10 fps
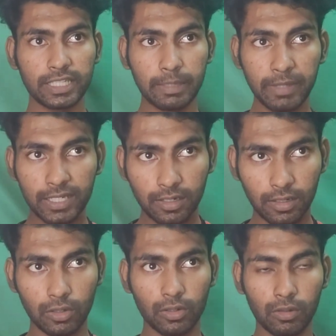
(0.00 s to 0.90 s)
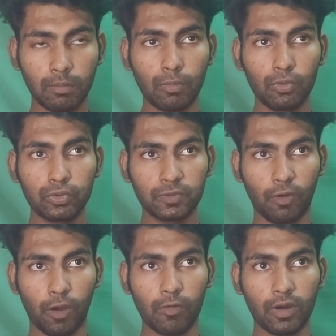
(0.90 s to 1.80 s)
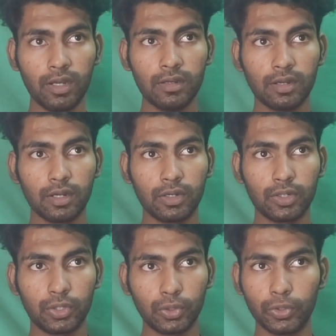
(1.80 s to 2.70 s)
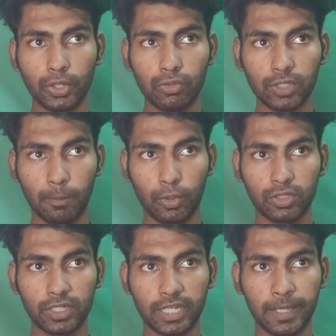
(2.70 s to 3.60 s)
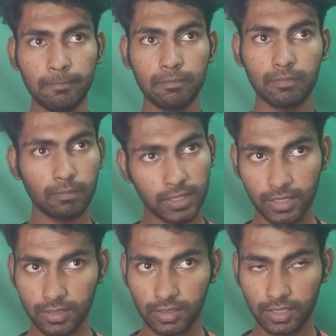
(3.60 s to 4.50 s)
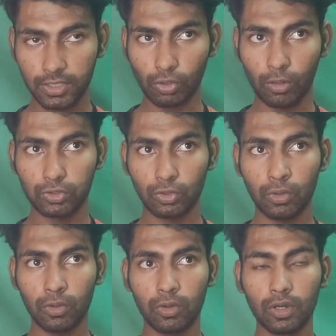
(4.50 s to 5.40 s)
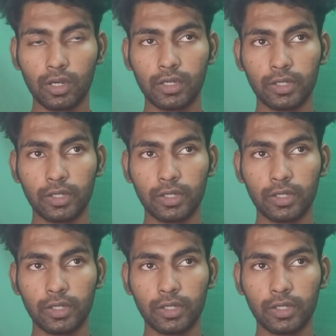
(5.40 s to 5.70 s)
Kimmich moves forward to support the team, but he is also